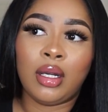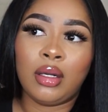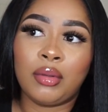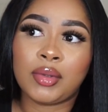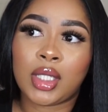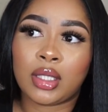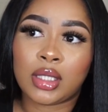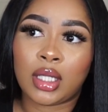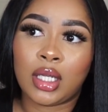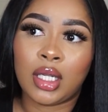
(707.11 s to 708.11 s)
What was I gonna
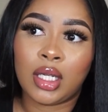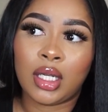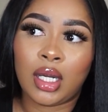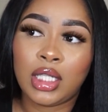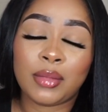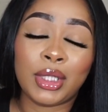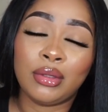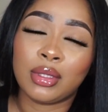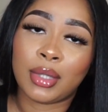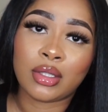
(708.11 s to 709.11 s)
say? I just be
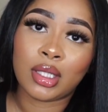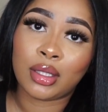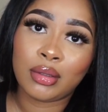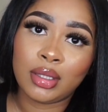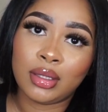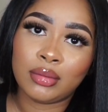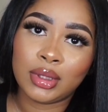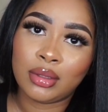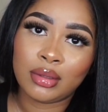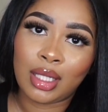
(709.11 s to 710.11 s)
losing my train of thought. What's
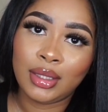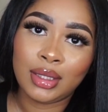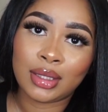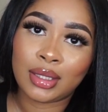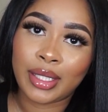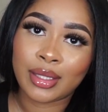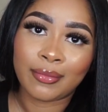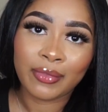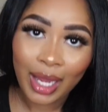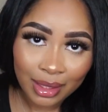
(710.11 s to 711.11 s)
going on? I need to take
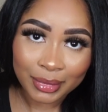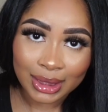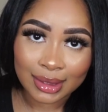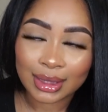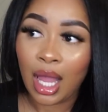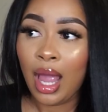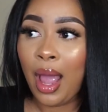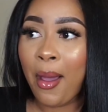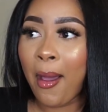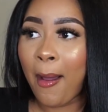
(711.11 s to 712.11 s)
some vitamins.
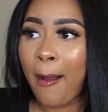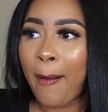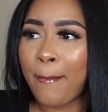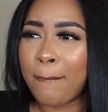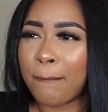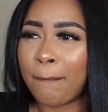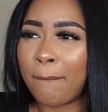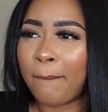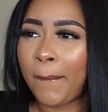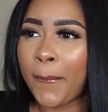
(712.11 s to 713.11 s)

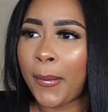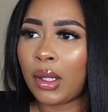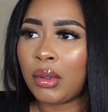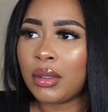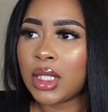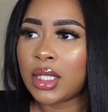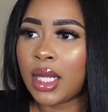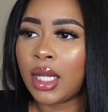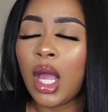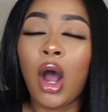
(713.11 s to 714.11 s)
What was I
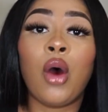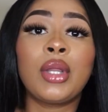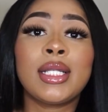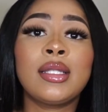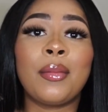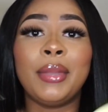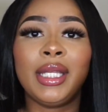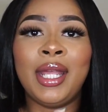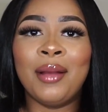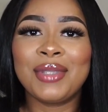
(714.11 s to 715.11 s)
saying? Oh, this is the
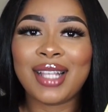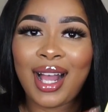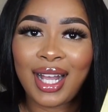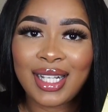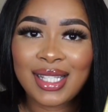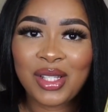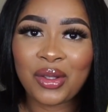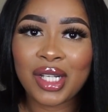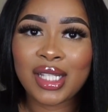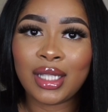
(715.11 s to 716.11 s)
medium size. So
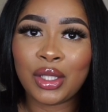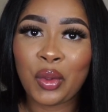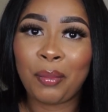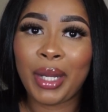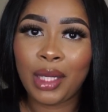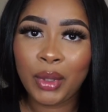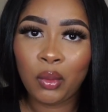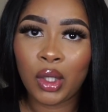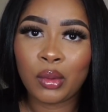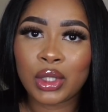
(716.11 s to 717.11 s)
there's a little baby
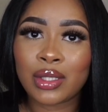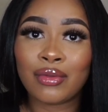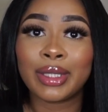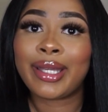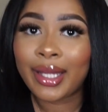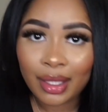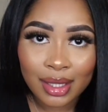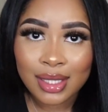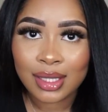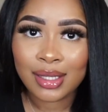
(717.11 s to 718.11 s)
one, which is
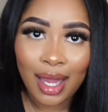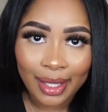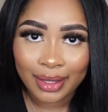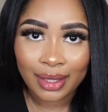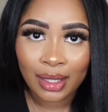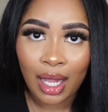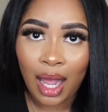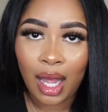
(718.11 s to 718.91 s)
ridiculously tiny.